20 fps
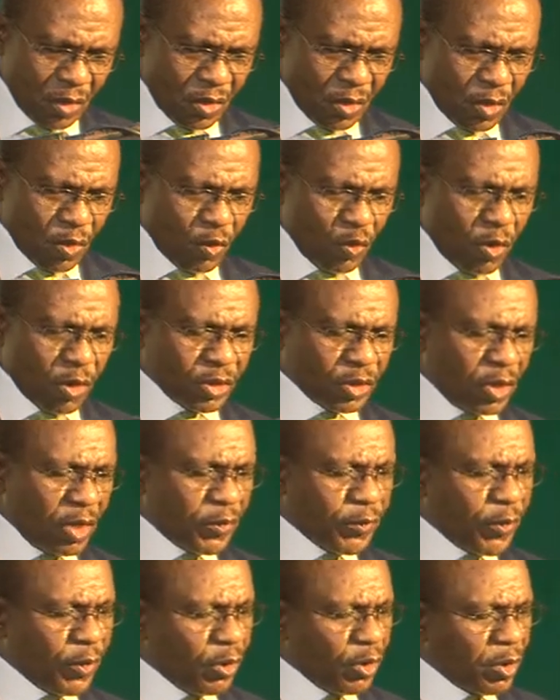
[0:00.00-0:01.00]
was not
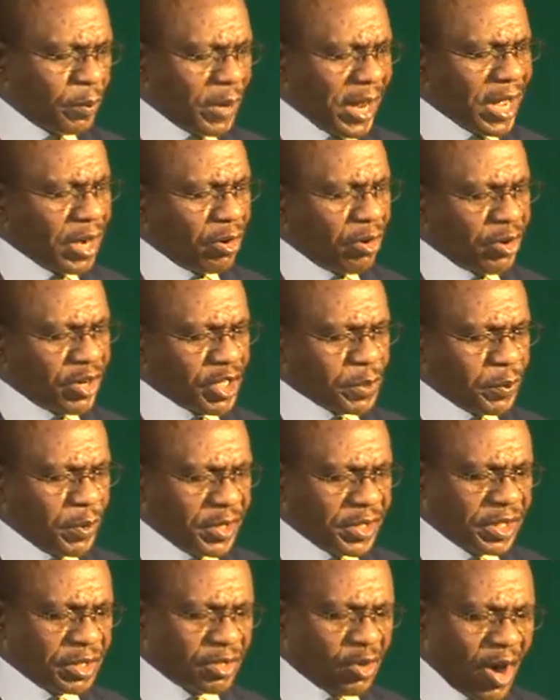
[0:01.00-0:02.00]
followed by a
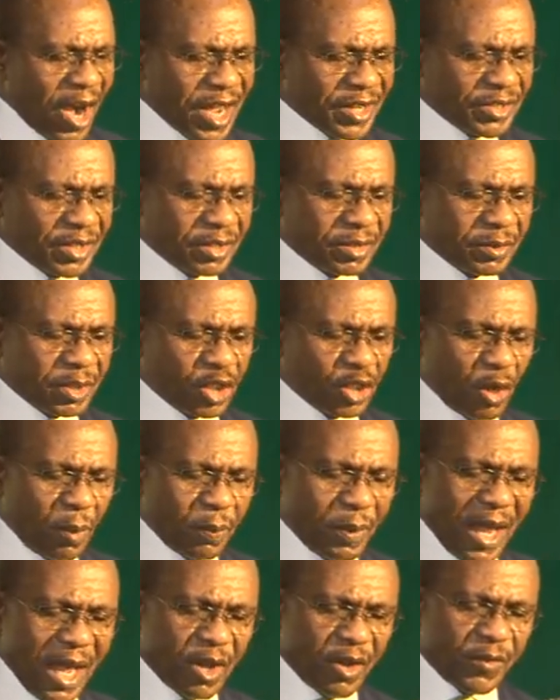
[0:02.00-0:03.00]
corresponding rise in
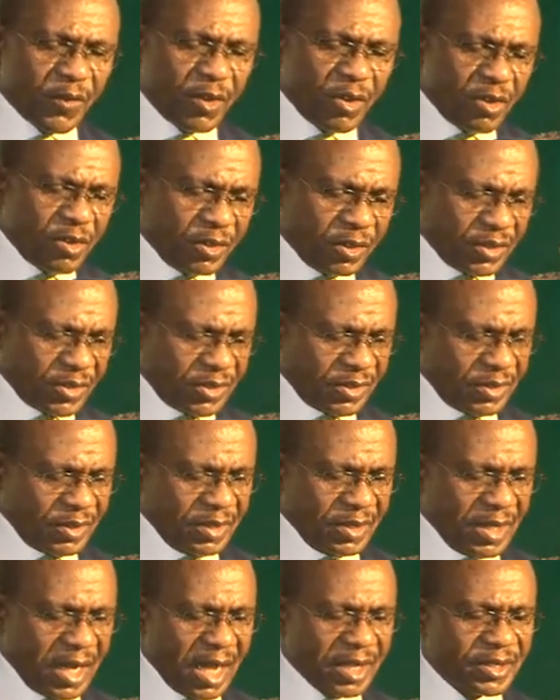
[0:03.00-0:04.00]
supply of goods
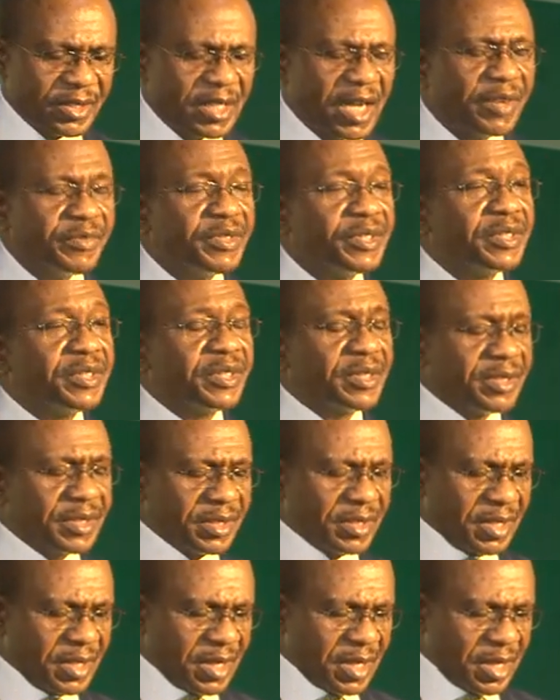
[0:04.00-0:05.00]
and services,
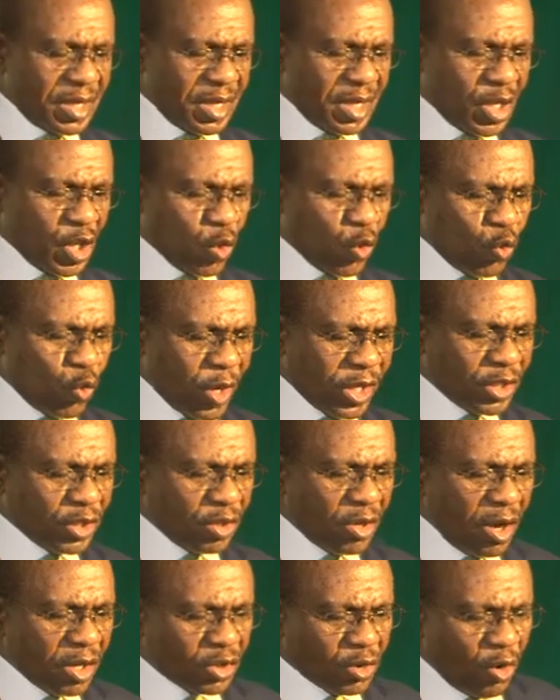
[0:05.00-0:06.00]
which
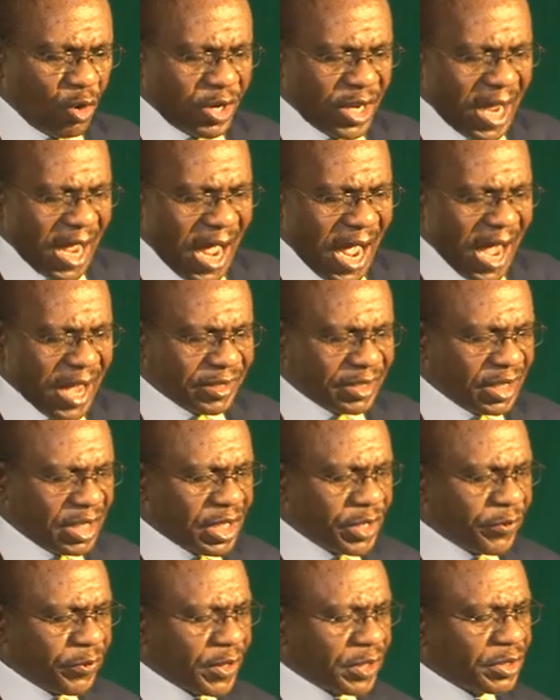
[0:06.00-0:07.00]
not only heightened
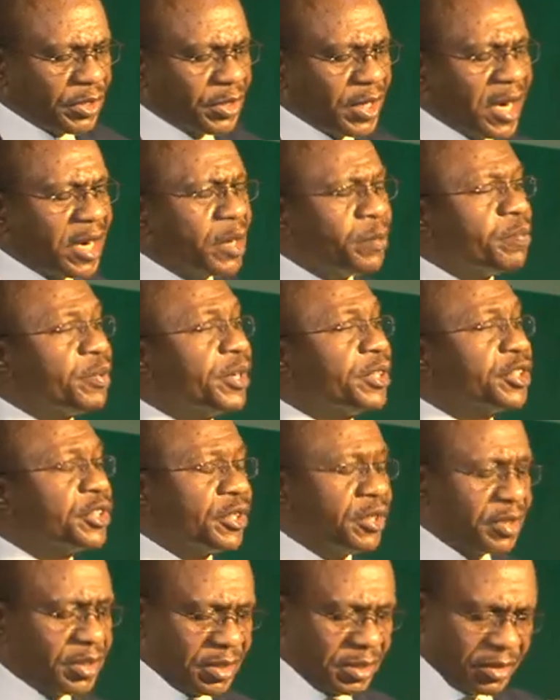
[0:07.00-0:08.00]
inflationary
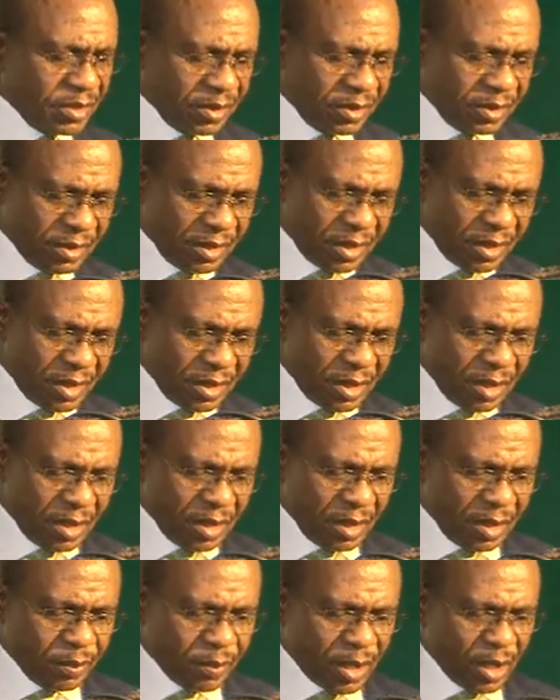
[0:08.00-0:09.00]
pressures,
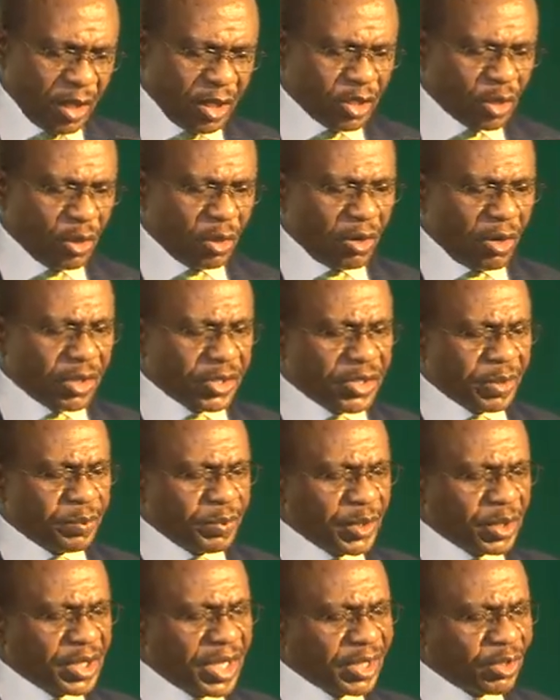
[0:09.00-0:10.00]
but also
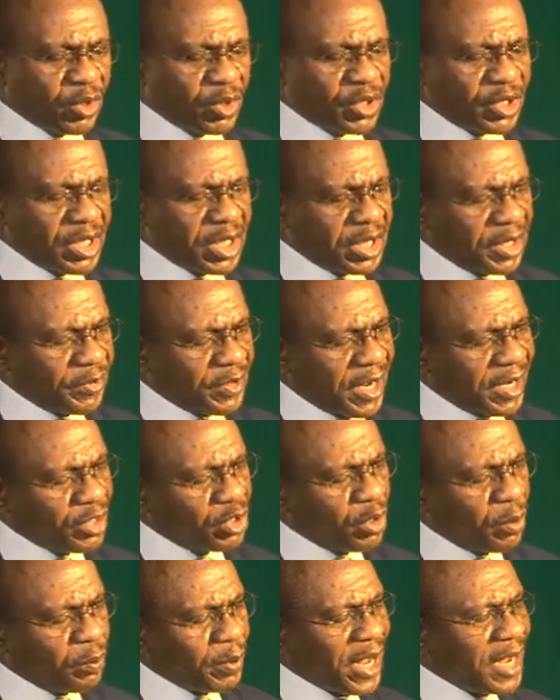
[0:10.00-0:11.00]
contributed to significant
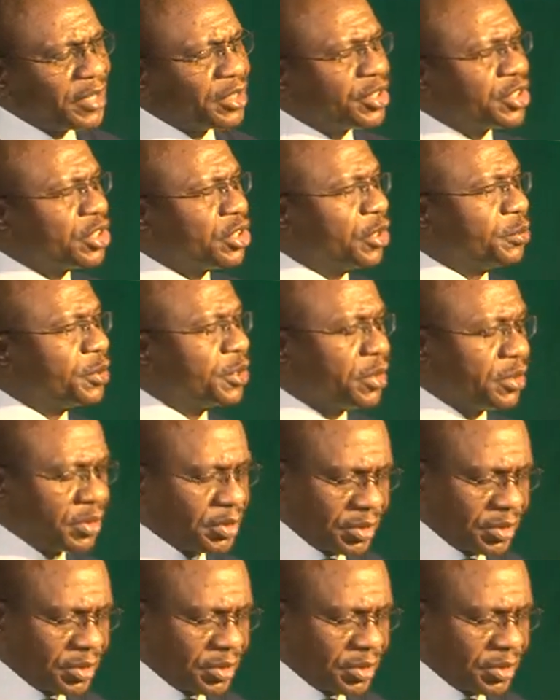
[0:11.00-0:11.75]
supply disruptions.